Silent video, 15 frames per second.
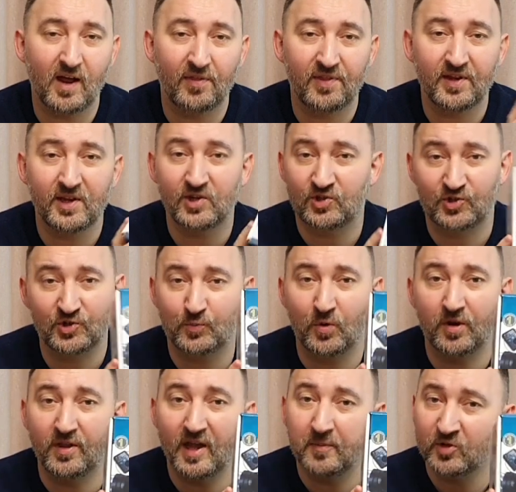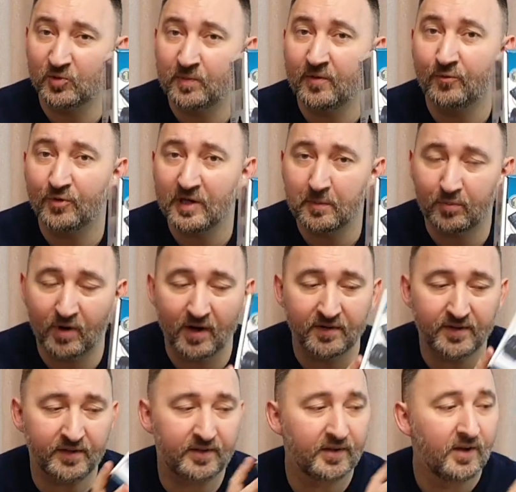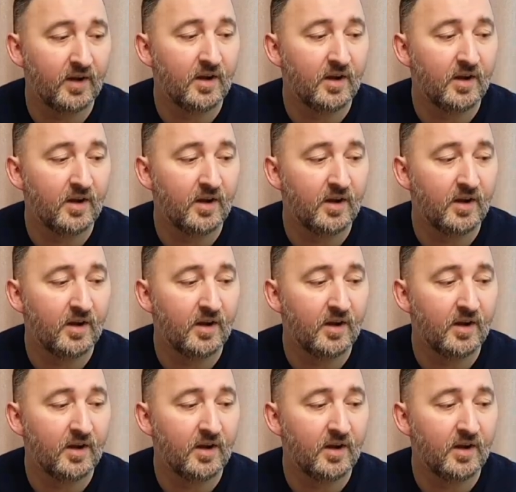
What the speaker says: I think it's just one of them, it's been rebranded.